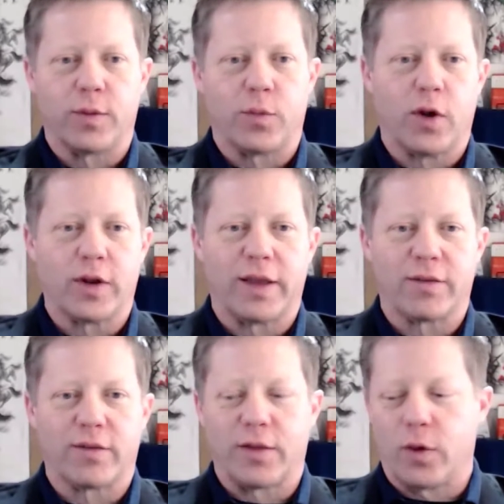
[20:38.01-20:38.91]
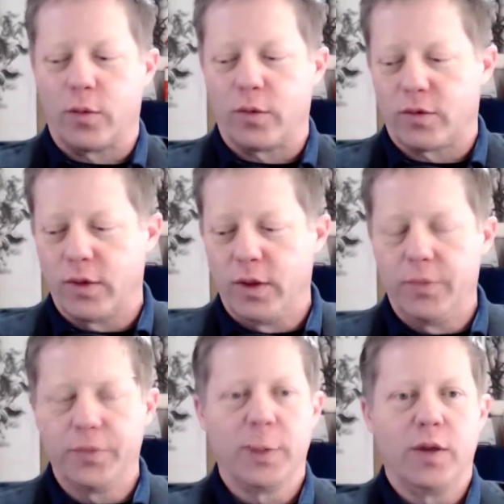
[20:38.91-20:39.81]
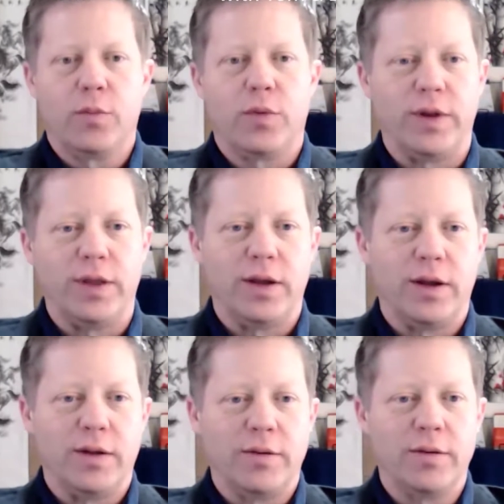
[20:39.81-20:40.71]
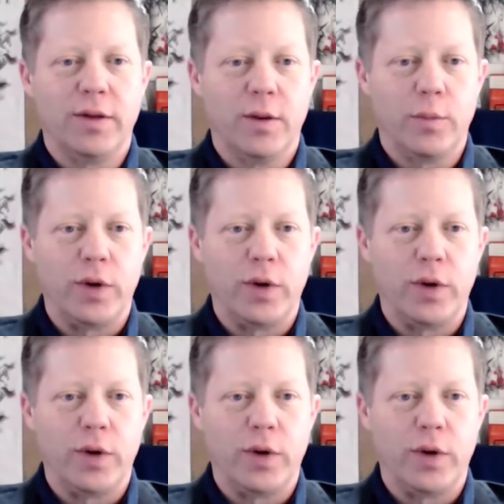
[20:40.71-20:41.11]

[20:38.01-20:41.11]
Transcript: the broadcast that I thought was pretty uh, mm-hmm.